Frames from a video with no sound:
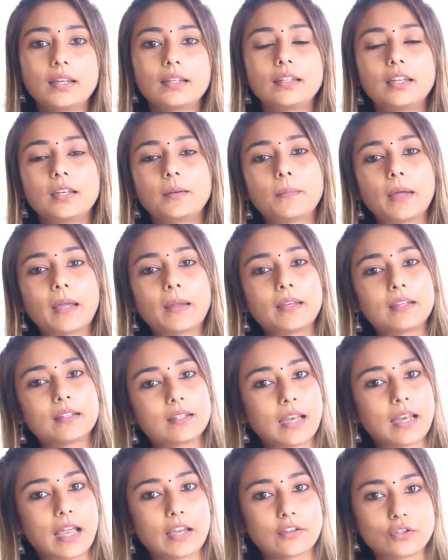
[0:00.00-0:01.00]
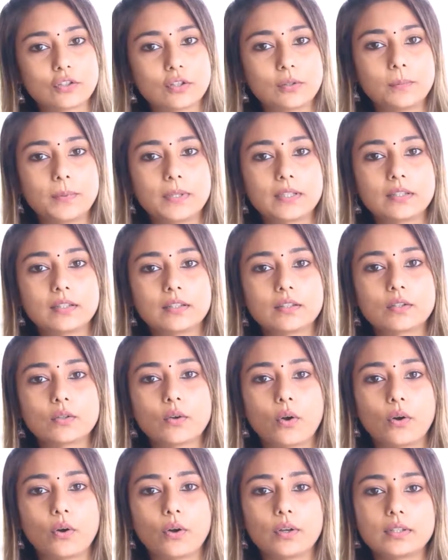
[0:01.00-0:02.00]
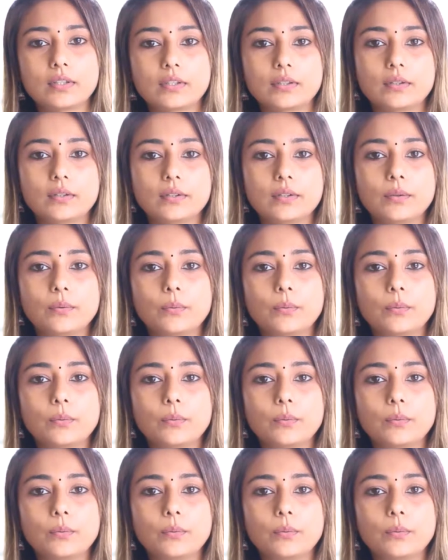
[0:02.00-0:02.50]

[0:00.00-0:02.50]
did my international business course